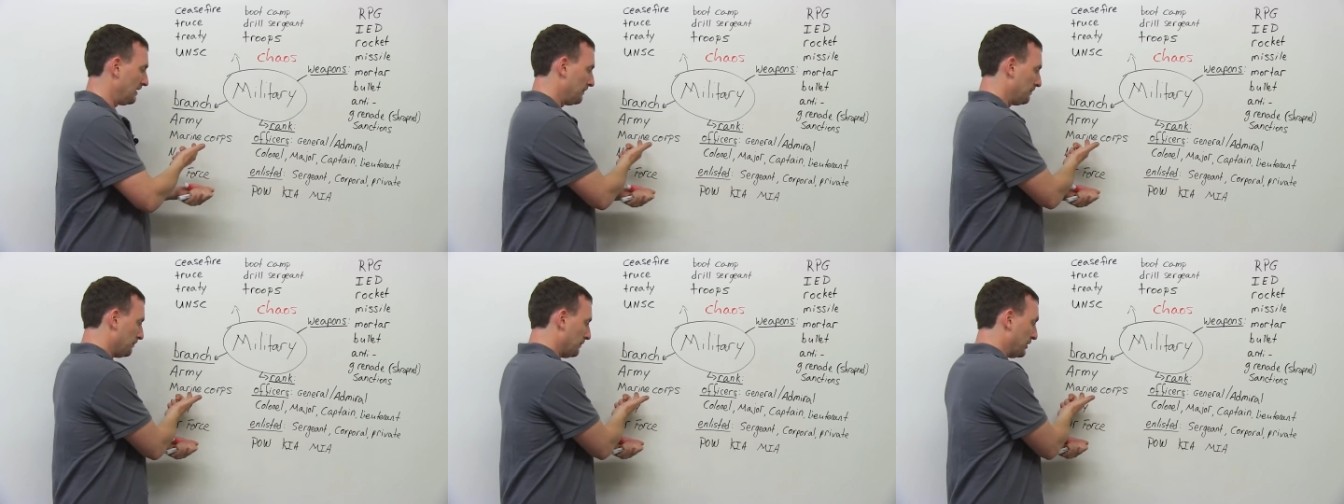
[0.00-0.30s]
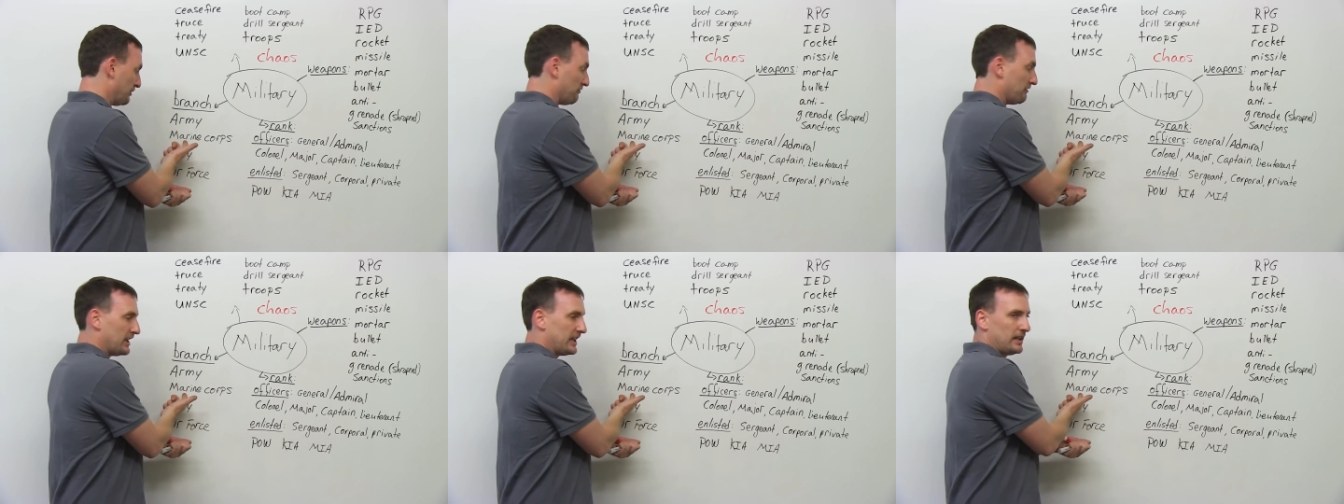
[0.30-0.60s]

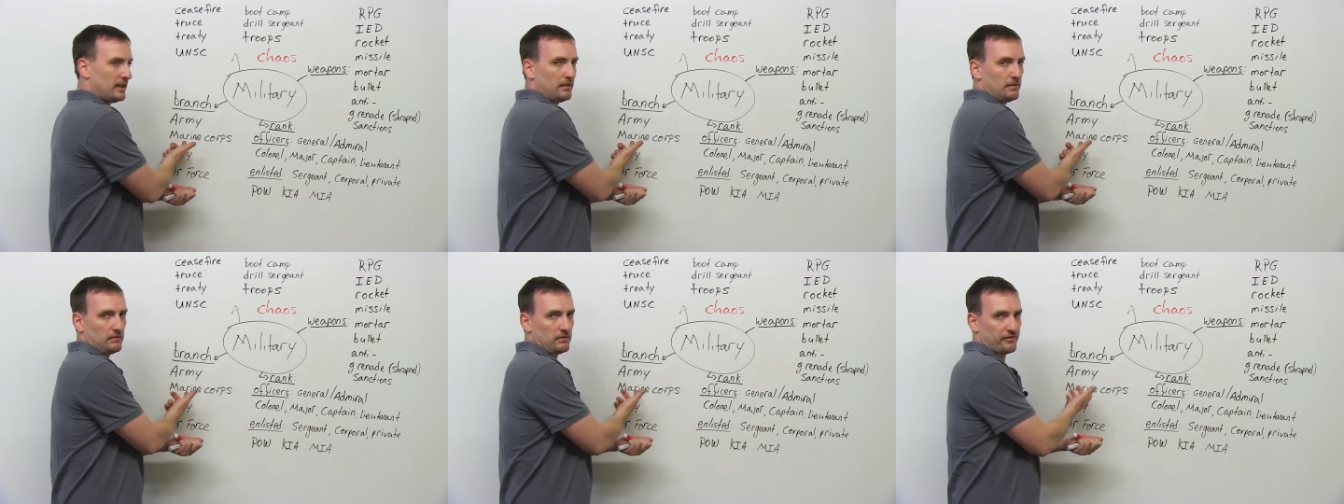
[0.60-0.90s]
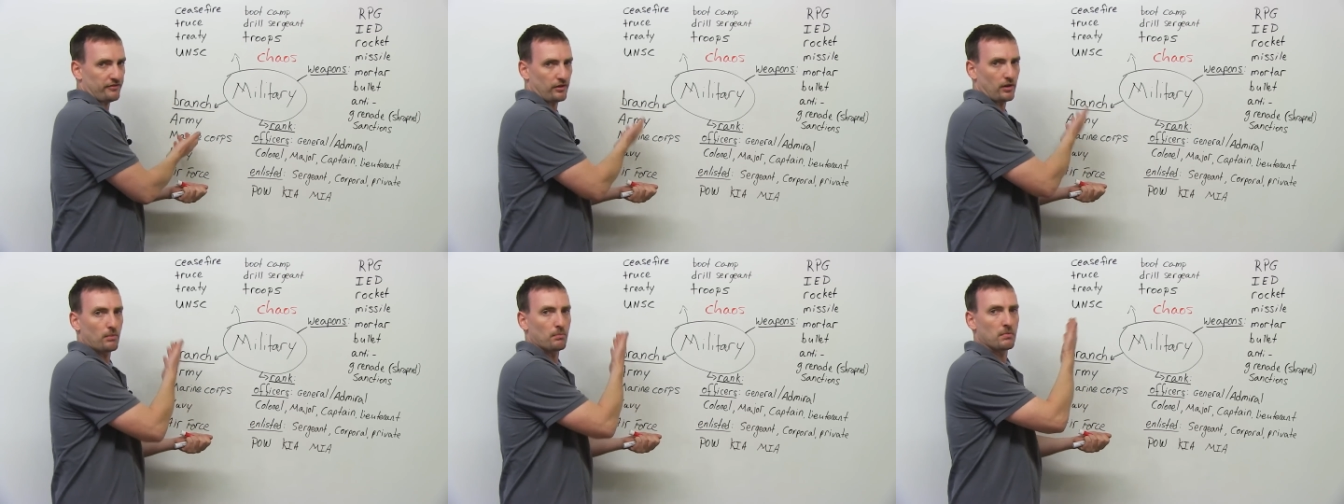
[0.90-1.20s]
Marine
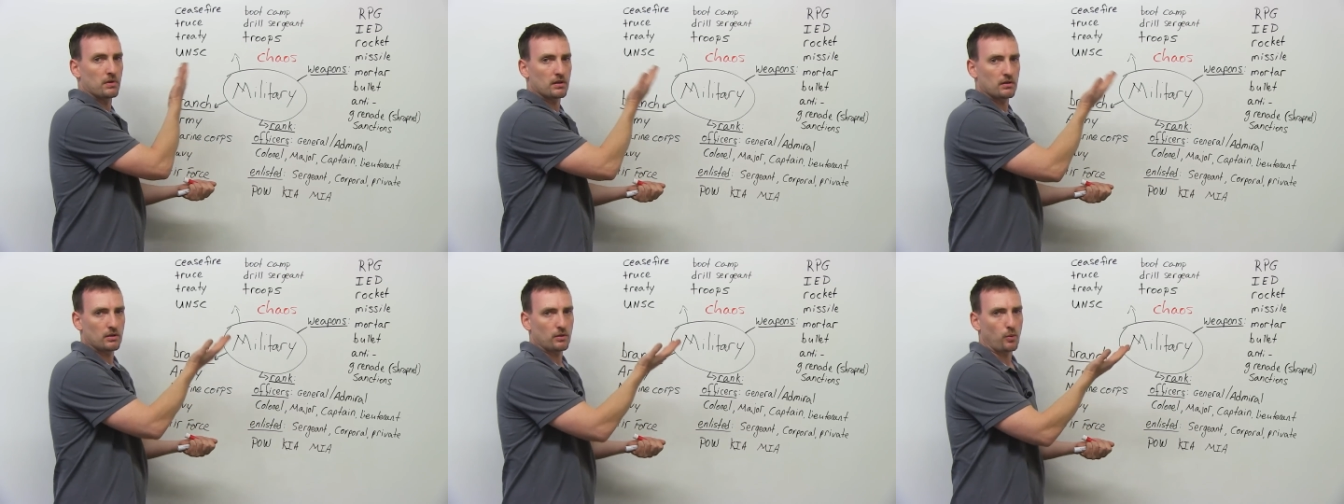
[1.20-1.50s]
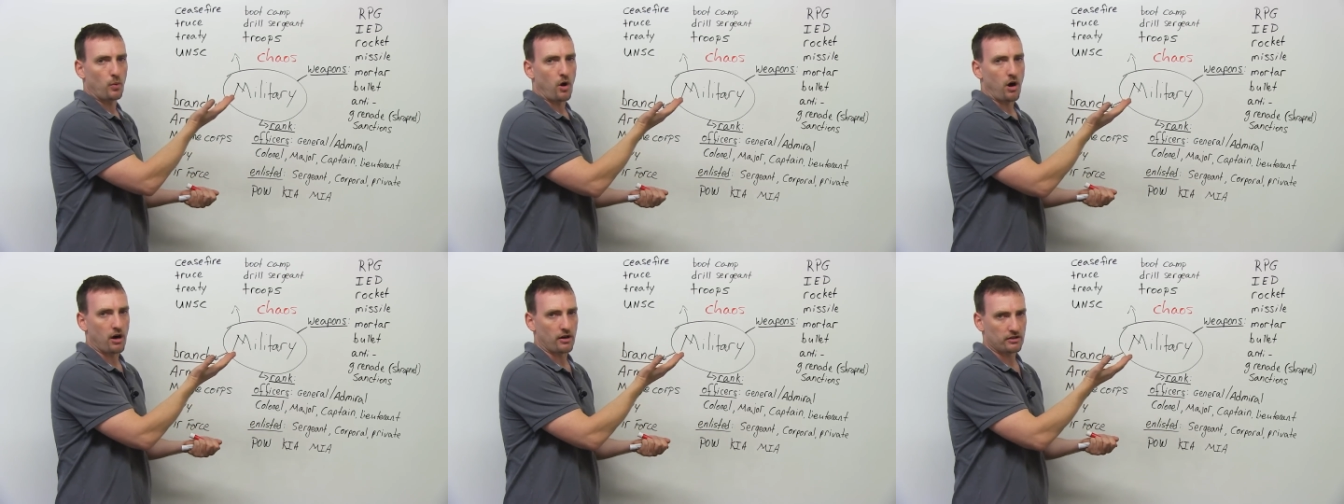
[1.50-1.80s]
from
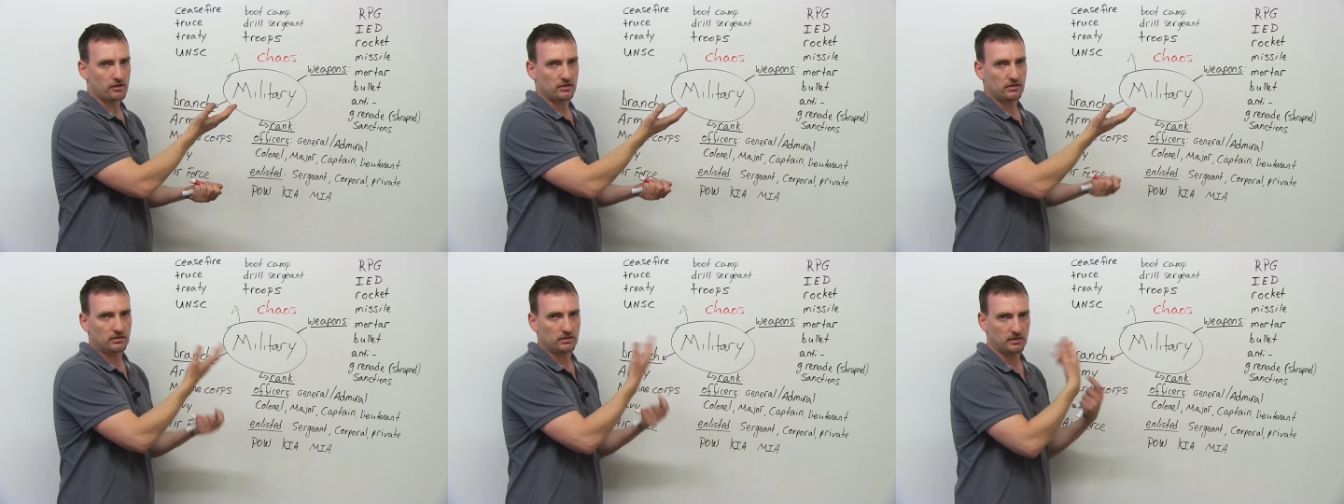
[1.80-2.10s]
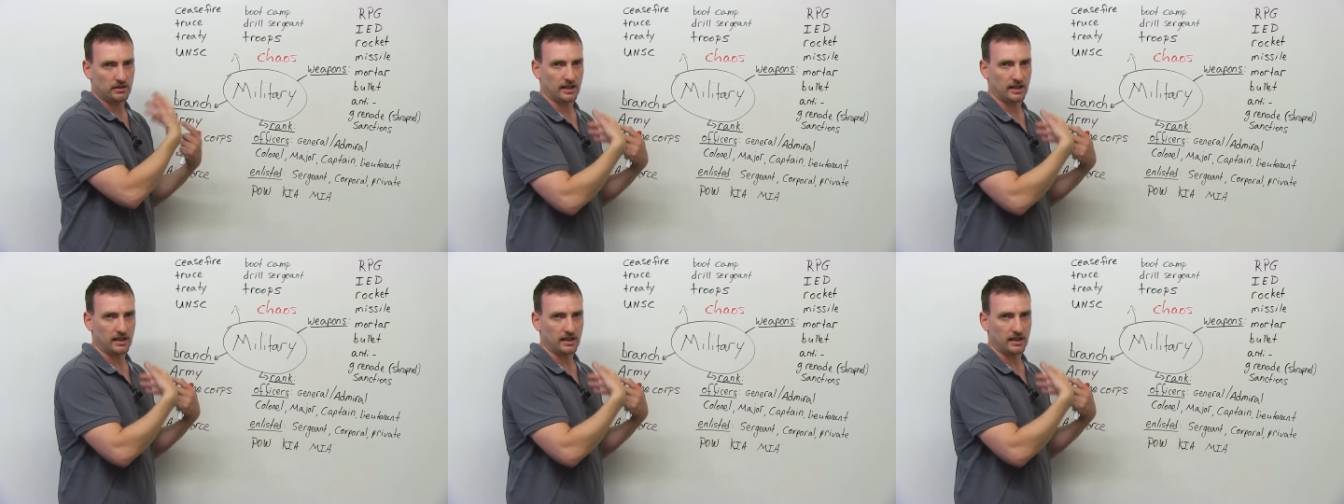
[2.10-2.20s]
water,